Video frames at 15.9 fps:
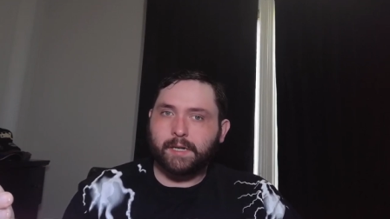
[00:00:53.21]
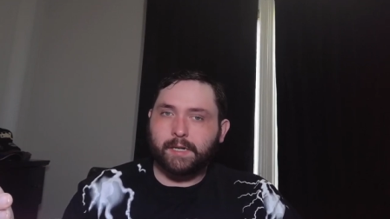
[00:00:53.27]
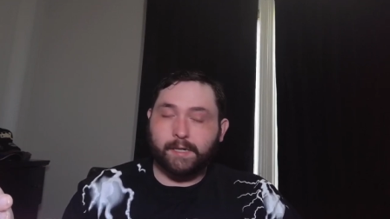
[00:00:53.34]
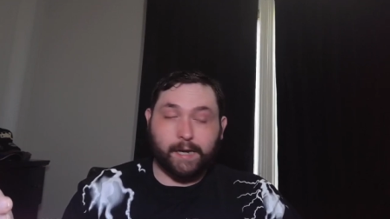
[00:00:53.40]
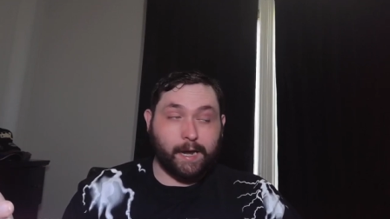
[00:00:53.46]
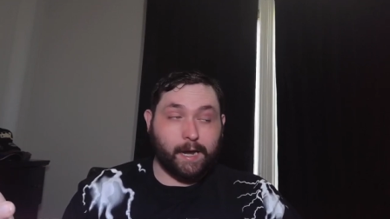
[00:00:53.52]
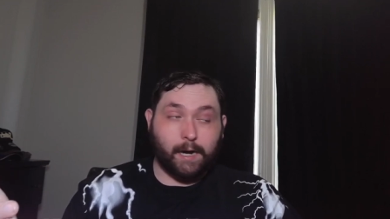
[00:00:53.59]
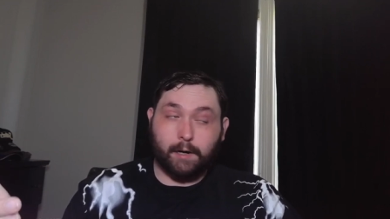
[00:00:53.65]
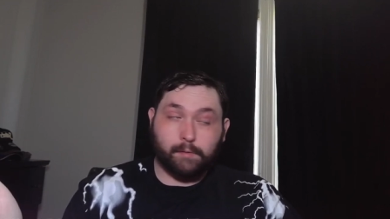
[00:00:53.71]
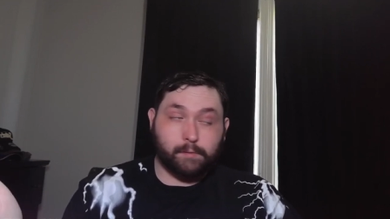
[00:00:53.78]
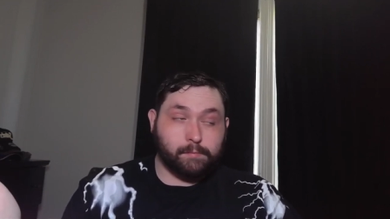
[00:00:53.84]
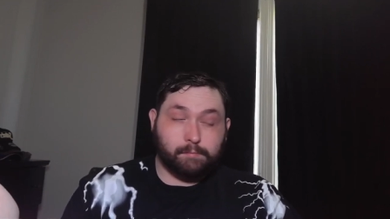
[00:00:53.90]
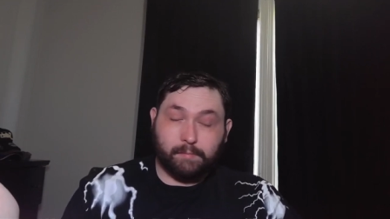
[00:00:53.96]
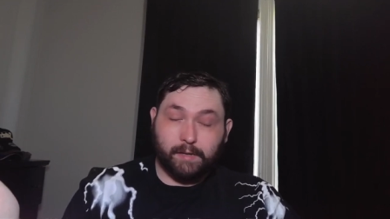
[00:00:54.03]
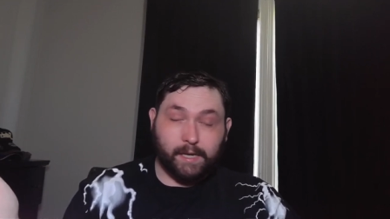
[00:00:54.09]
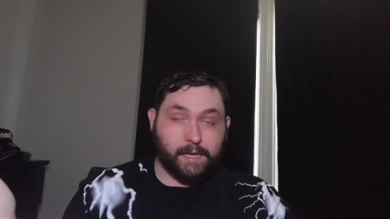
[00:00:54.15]

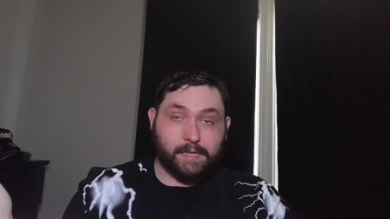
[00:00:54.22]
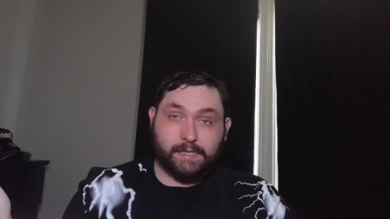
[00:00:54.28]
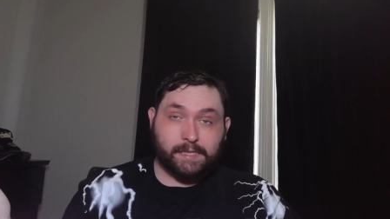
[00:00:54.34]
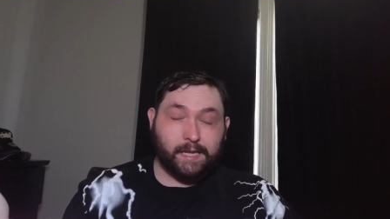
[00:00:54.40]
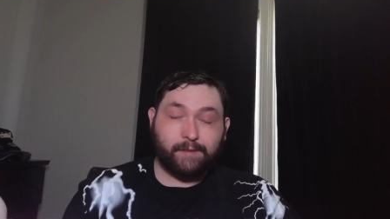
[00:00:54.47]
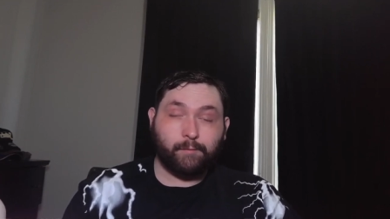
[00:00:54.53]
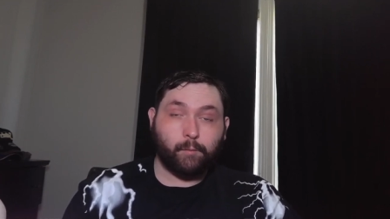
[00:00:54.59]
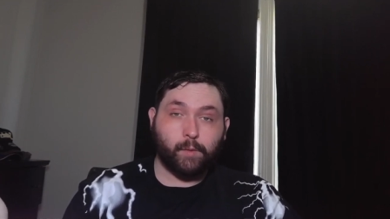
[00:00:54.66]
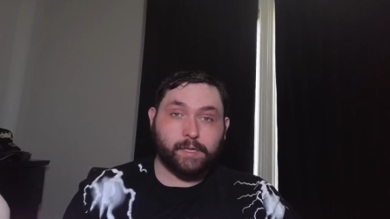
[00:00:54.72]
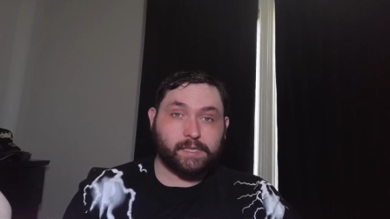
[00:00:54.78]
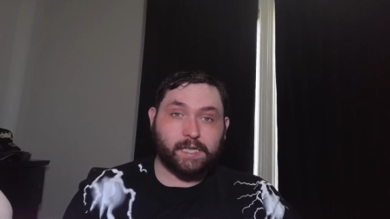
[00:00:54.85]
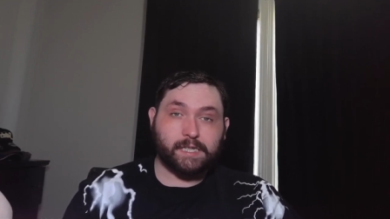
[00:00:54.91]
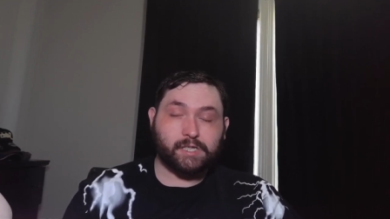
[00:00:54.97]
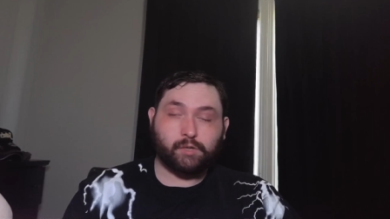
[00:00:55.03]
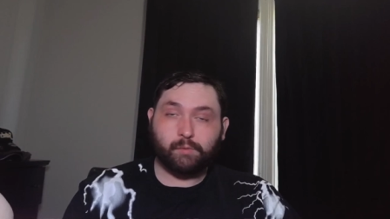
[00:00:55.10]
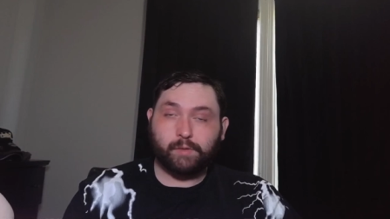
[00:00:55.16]
Now, is Nick
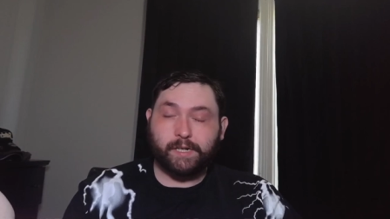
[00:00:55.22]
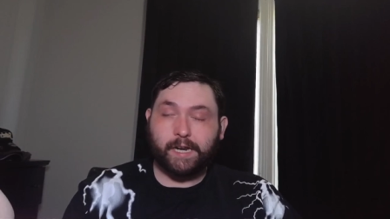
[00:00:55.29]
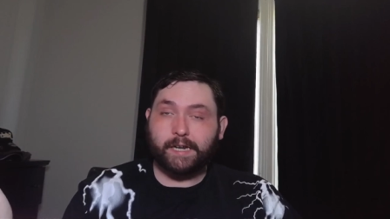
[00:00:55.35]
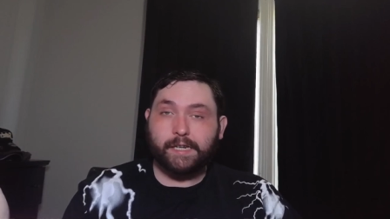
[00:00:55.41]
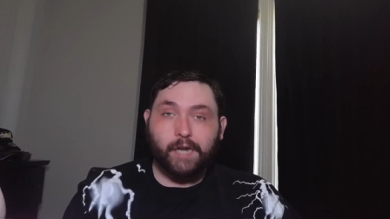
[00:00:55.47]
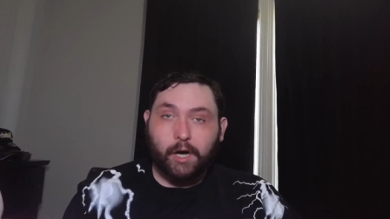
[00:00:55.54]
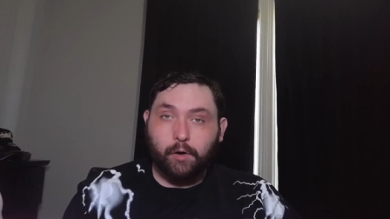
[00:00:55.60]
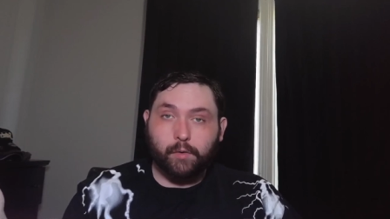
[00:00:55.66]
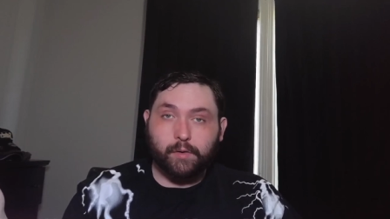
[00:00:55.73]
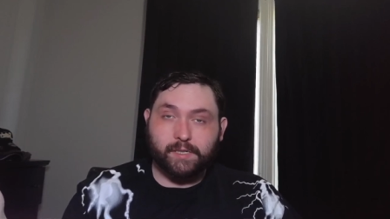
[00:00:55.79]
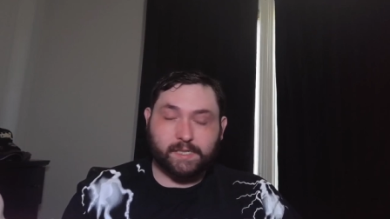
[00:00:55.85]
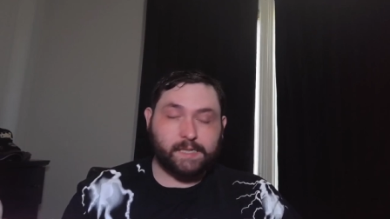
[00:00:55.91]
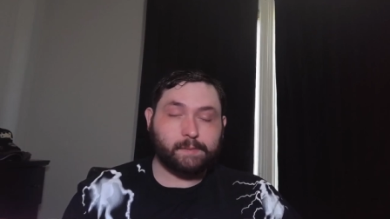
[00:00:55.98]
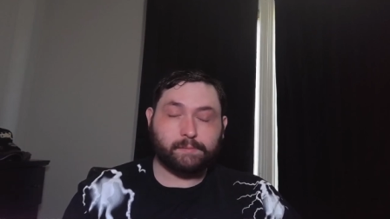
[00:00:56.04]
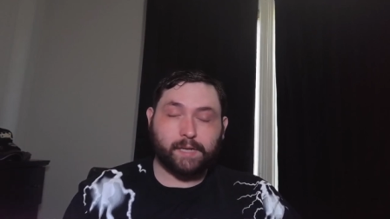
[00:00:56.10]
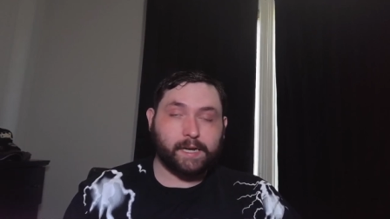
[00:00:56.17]
Fuentes doing that? No, it
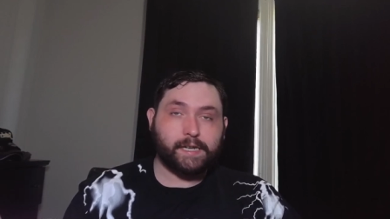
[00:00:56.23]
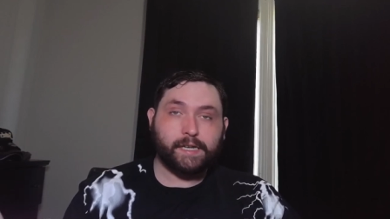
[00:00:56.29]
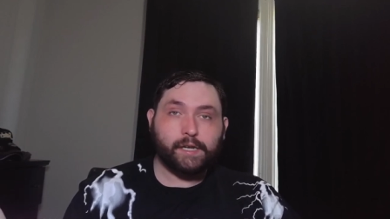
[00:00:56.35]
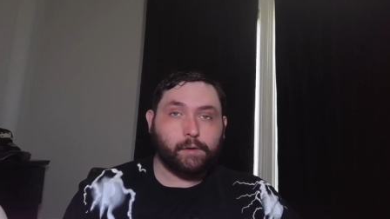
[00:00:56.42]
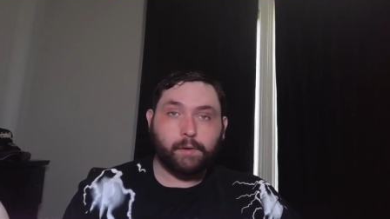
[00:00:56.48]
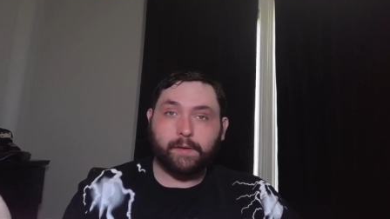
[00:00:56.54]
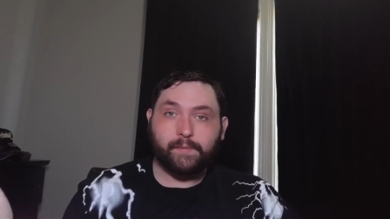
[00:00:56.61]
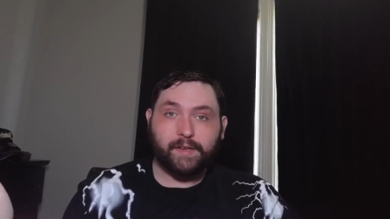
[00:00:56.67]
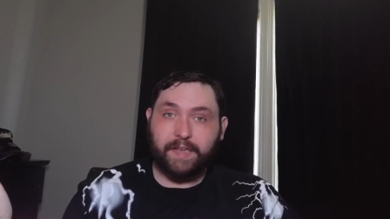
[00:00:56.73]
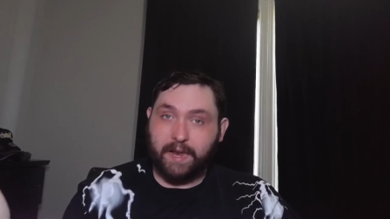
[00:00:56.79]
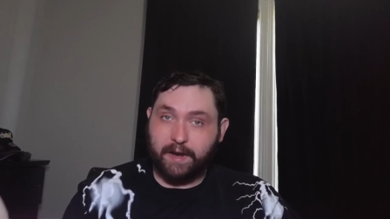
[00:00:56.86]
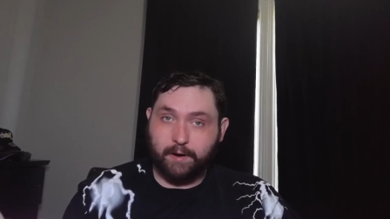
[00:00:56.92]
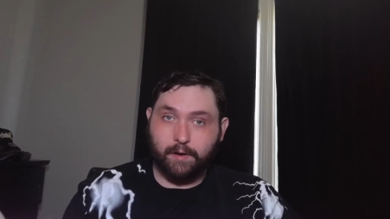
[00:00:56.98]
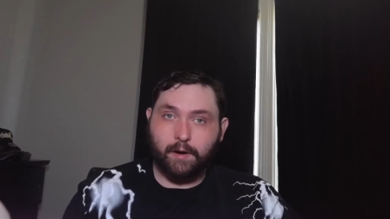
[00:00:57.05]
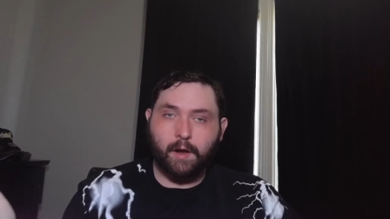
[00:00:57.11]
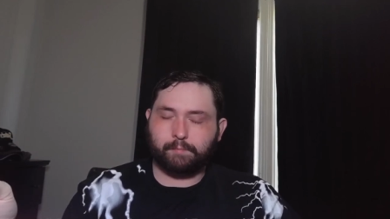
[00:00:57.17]
seems like he don't even
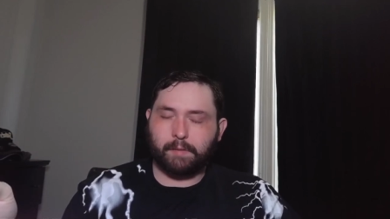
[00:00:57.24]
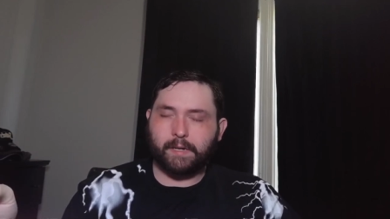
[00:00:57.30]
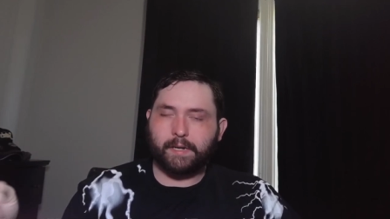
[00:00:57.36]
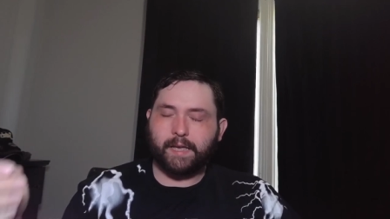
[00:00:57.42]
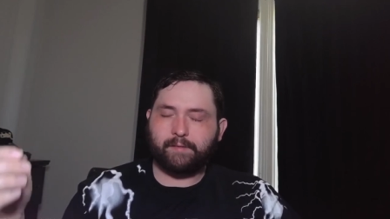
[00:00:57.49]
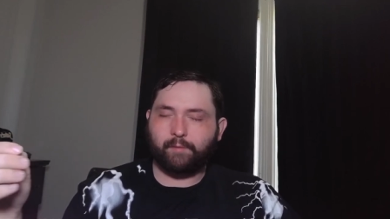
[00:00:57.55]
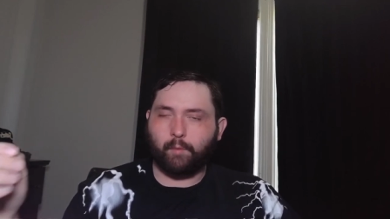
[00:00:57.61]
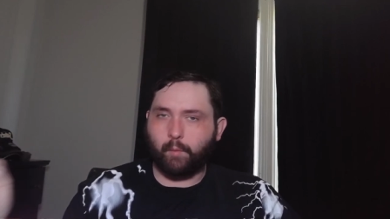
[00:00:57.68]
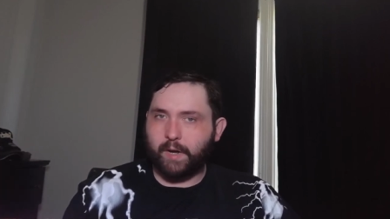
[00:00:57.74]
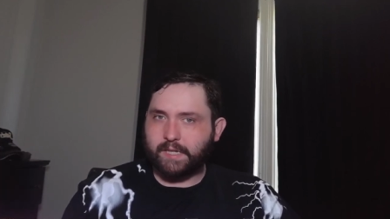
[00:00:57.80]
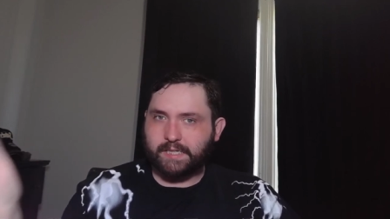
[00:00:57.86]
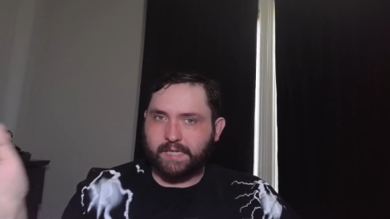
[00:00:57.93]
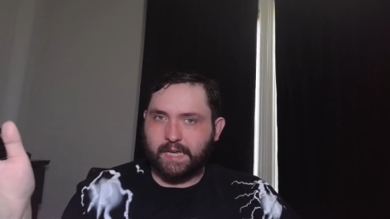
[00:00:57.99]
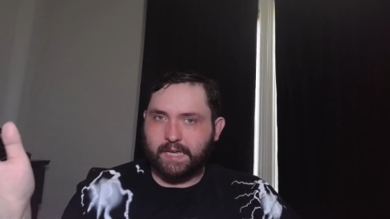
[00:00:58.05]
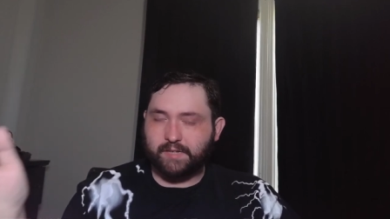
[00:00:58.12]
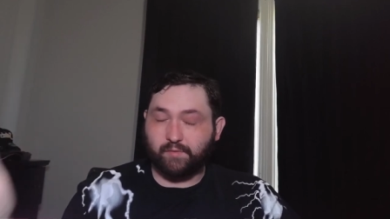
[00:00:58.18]
care. But Nick
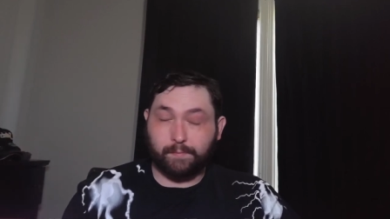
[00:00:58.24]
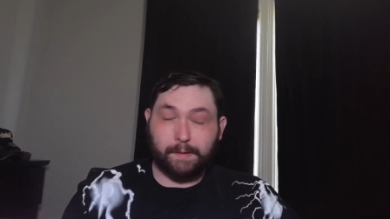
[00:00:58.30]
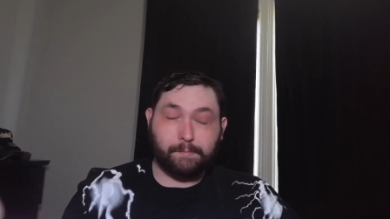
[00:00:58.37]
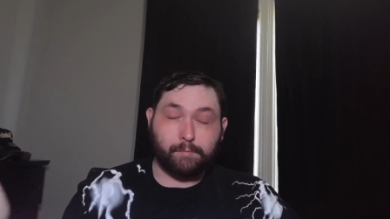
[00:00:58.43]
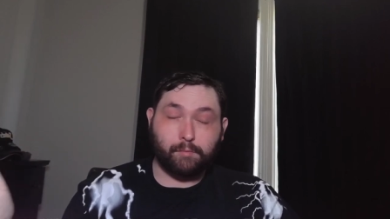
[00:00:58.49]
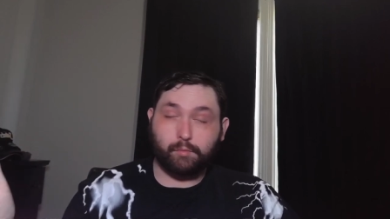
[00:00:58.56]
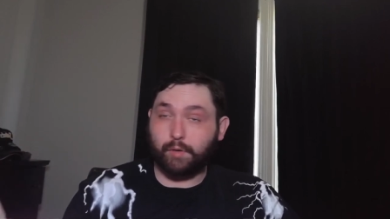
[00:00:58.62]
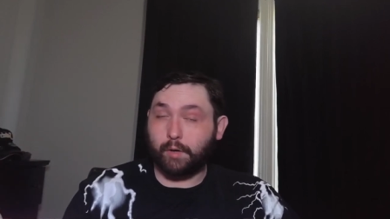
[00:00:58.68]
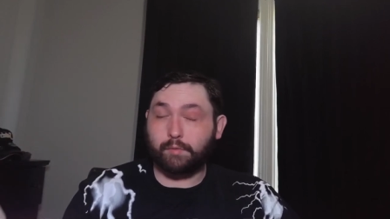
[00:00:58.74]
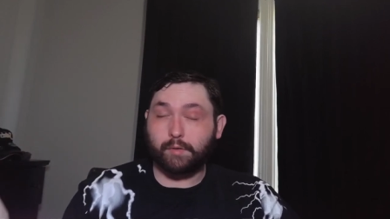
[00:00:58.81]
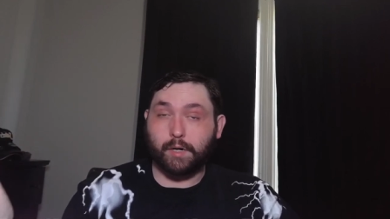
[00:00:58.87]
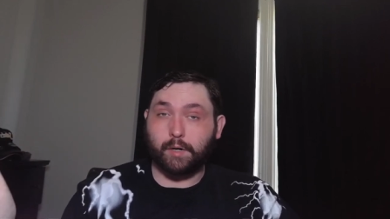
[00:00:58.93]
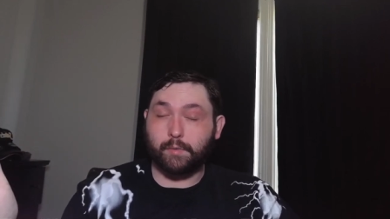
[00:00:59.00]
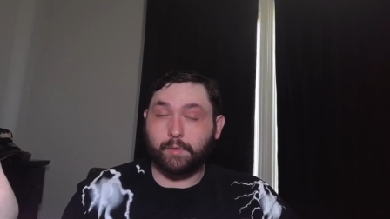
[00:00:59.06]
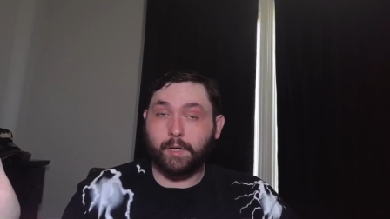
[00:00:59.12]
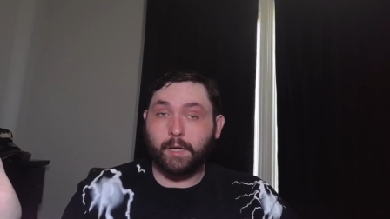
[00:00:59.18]
Fuentes, for people who don't
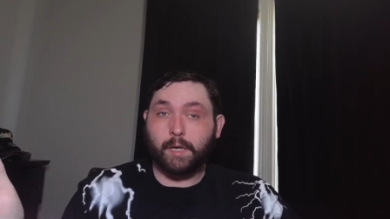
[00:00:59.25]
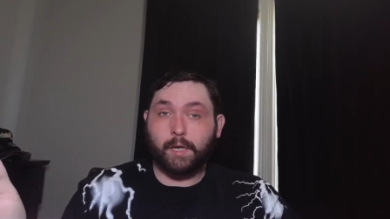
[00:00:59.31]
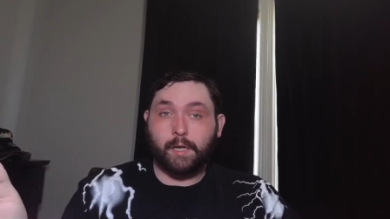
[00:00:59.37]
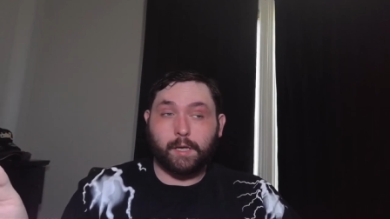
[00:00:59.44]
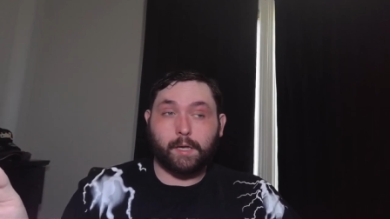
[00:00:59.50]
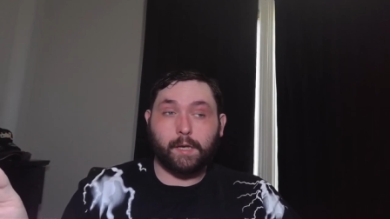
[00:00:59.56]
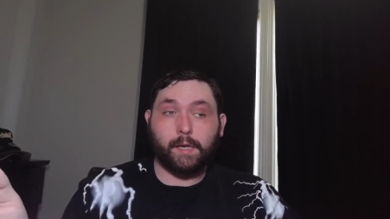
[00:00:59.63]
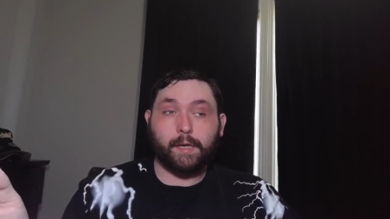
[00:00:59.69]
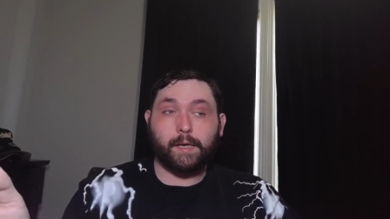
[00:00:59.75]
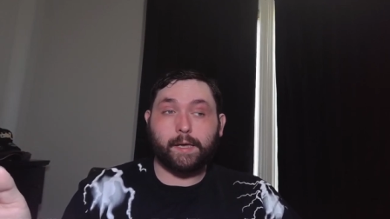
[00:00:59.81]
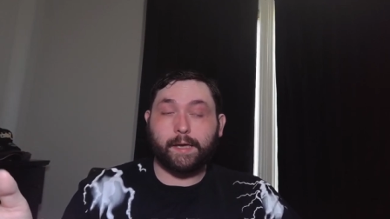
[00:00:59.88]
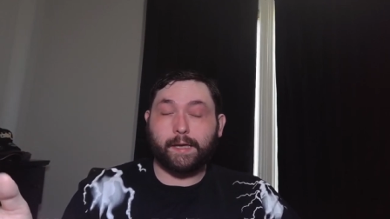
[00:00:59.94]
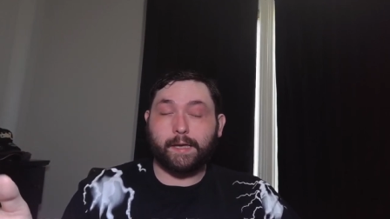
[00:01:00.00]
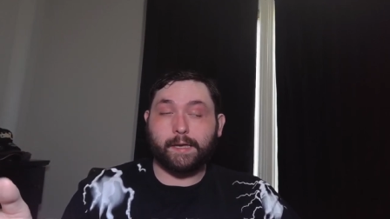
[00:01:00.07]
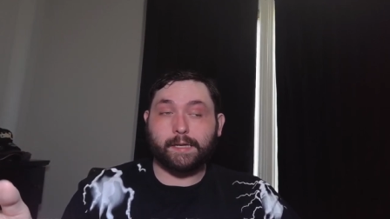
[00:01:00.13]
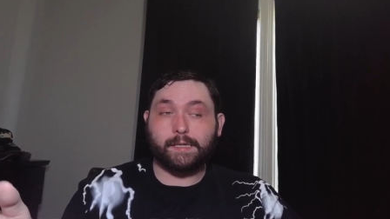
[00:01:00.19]
know,
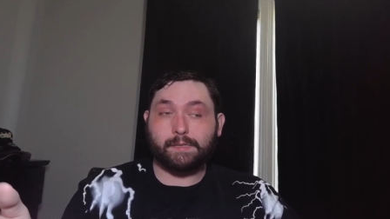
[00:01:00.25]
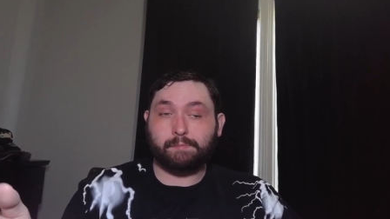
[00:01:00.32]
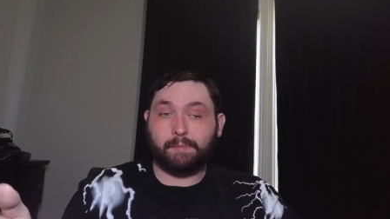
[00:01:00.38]
he has